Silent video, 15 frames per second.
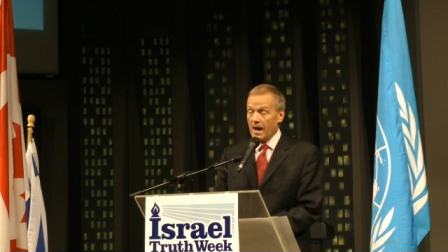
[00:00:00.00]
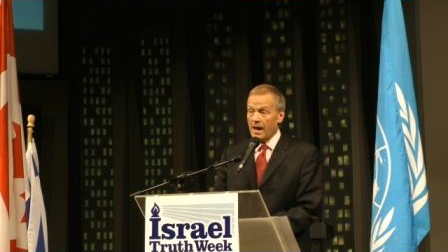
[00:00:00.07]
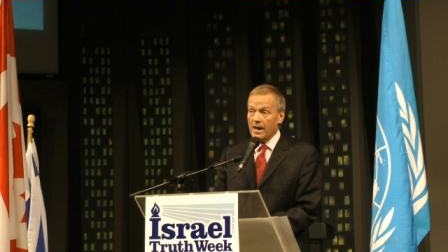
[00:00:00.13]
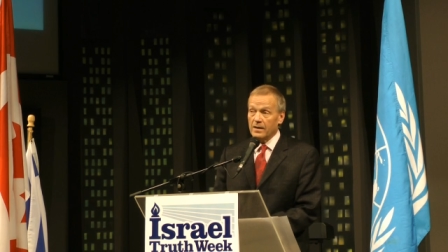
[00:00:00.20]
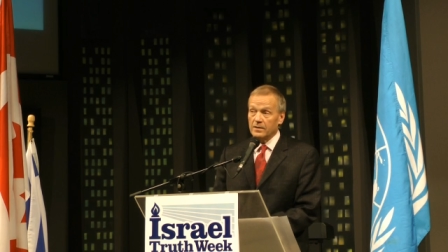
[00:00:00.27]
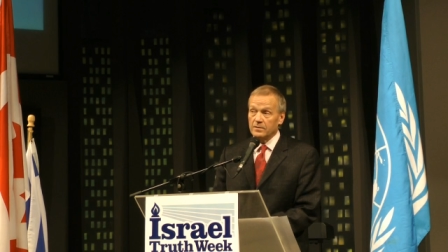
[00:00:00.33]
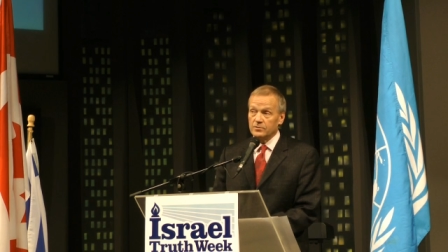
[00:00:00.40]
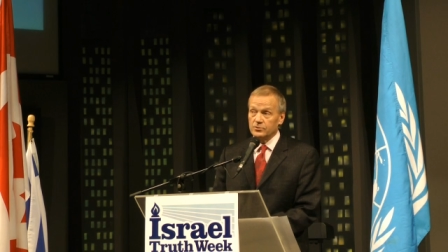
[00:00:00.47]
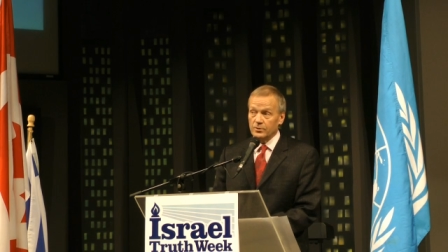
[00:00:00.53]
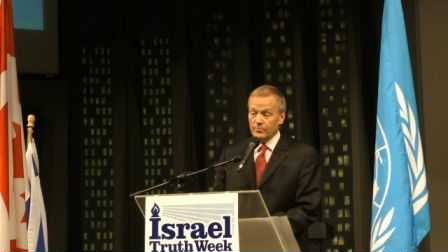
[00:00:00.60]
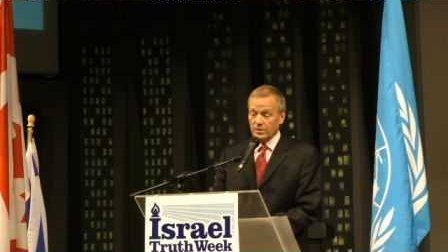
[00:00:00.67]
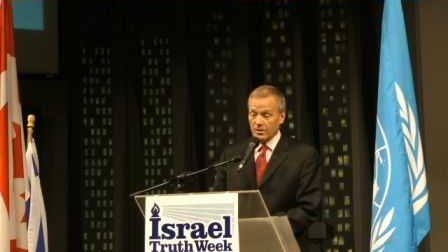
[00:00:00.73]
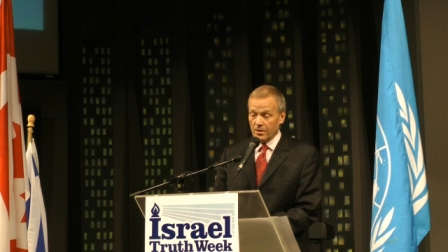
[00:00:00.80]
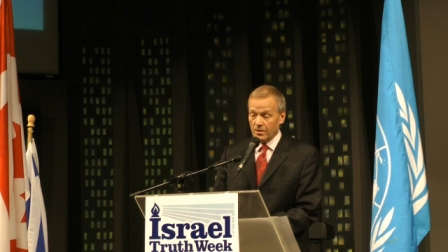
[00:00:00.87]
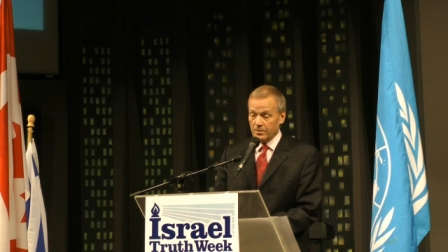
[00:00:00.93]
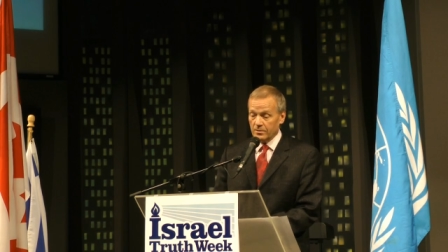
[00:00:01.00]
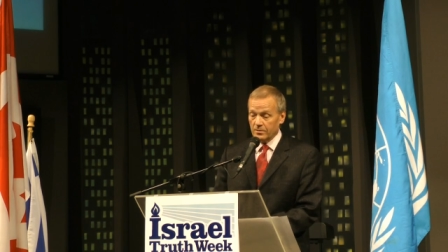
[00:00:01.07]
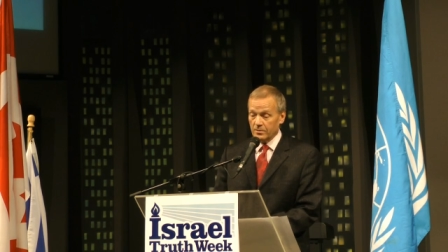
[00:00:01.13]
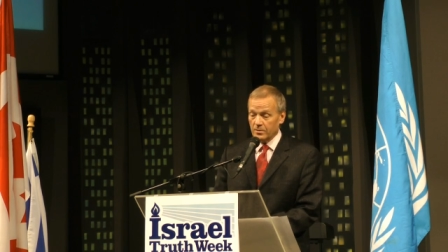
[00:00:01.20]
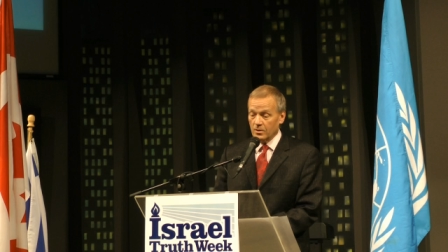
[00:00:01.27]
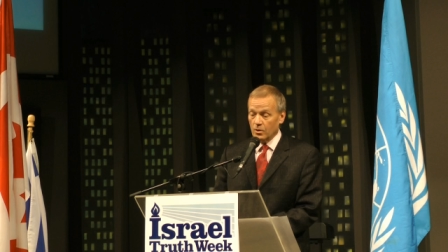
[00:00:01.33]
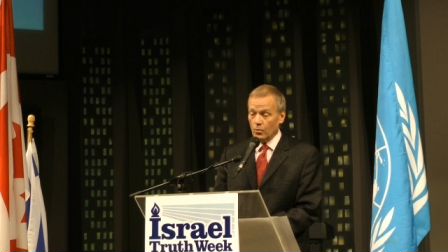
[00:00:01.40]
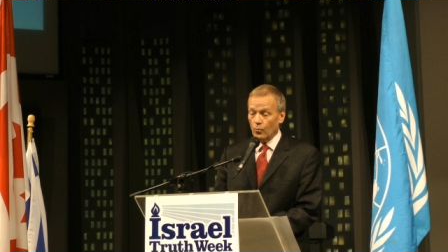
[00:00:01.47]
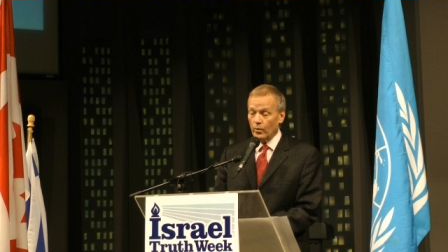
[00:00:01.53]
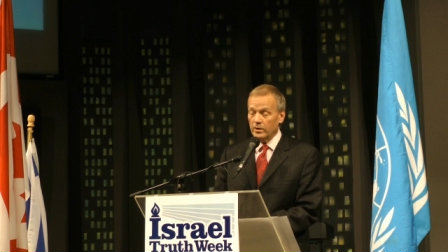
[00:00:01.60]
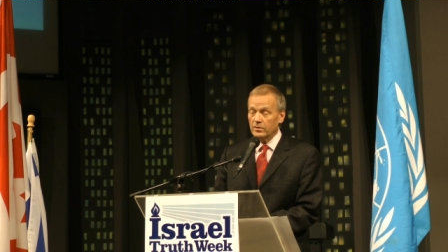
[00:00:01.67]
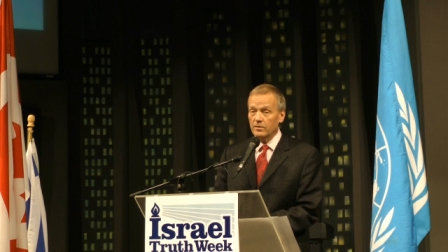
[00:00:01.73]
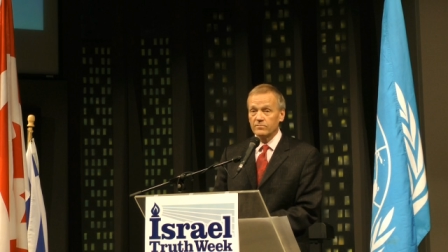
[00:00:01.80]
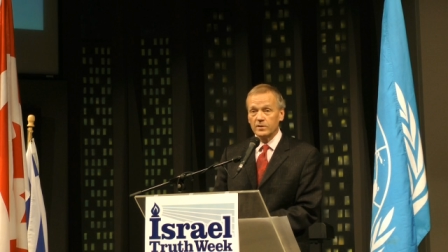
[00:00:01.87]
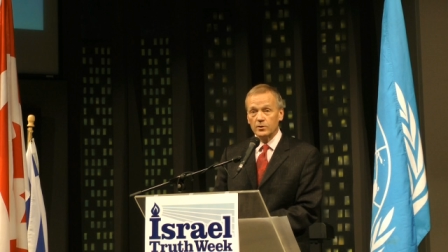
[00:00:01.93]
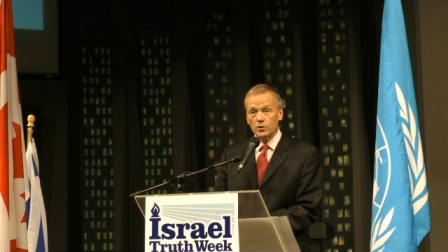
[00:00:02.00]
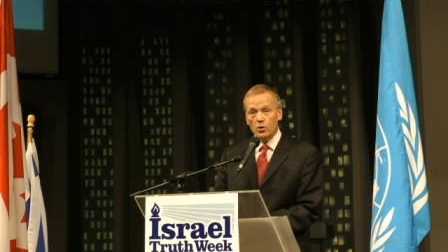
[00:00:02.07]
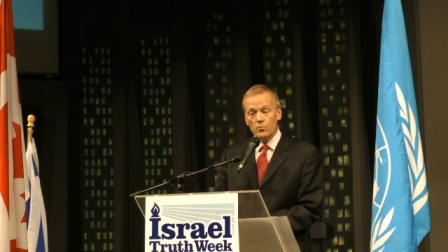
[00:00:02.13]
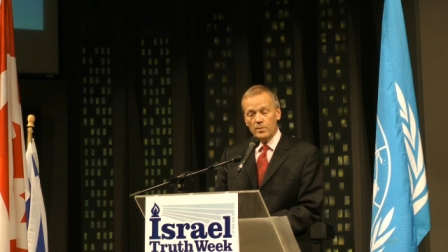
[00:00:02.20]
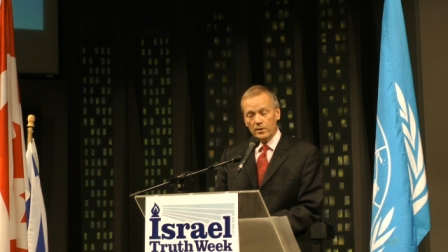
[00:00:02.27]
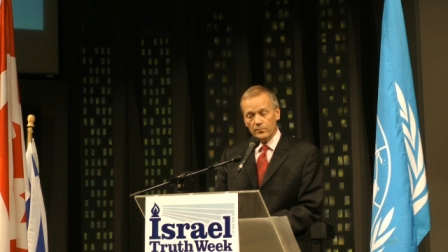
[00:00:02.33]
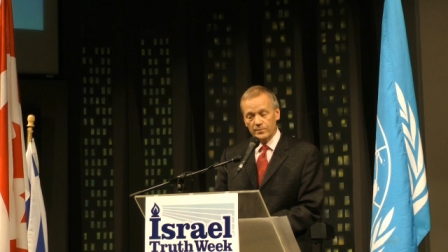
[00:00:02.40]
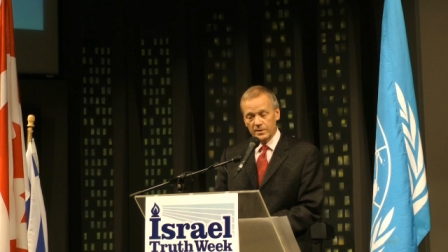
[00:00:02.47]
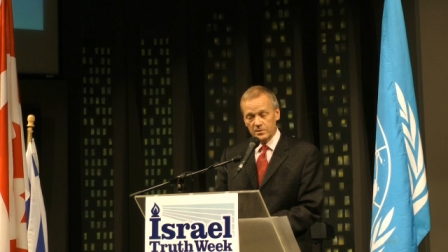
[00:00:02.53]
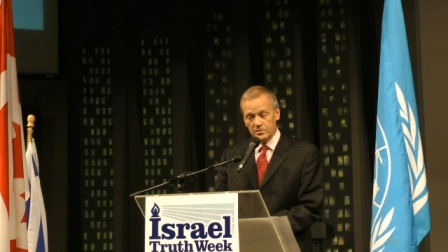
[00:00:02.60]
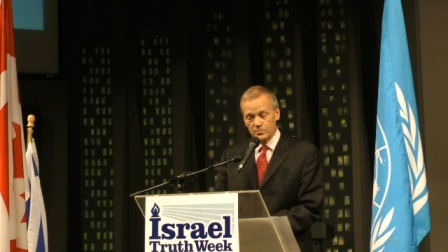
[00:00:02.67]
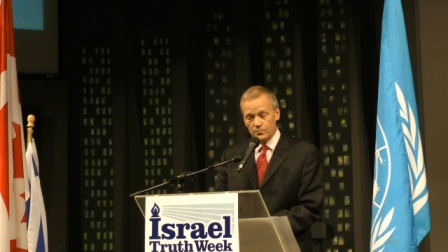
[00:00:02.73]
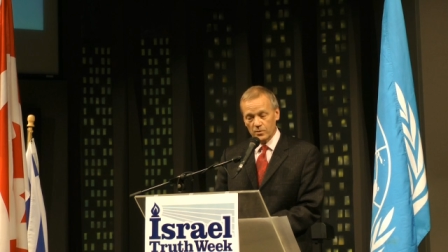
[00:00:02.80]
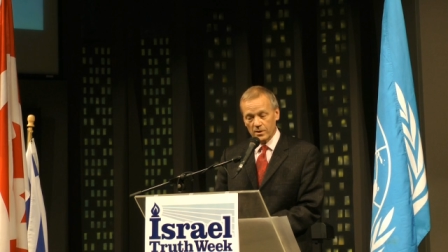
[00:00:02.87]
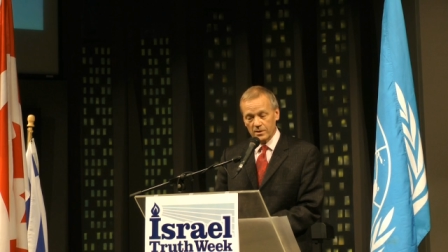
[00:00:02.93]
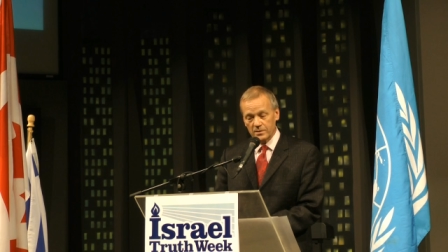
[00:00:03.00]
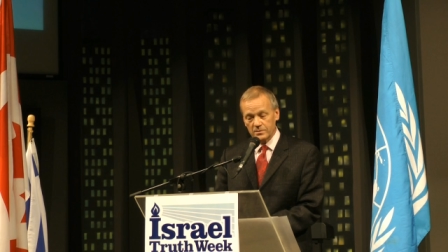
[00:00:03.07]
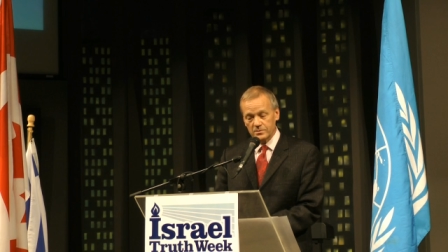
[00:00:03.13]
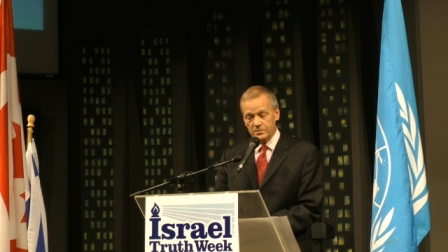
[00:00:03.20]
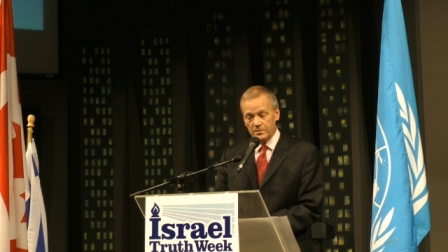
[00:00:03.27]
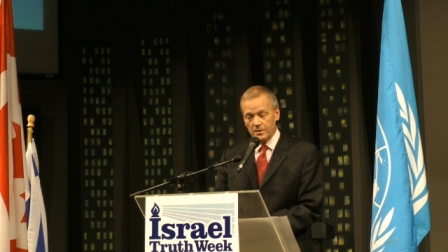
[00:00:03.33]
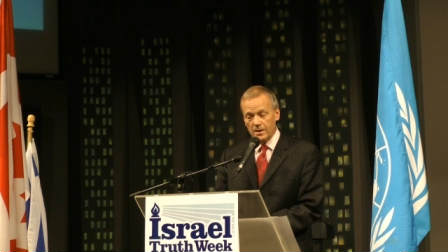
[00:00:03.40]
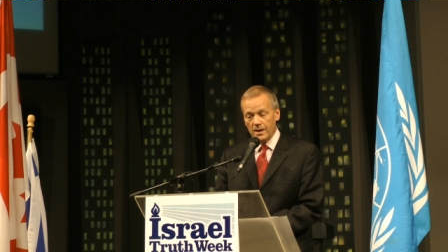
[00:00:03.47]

And Jimmy Carter, winner of the Nobel Peace Prize,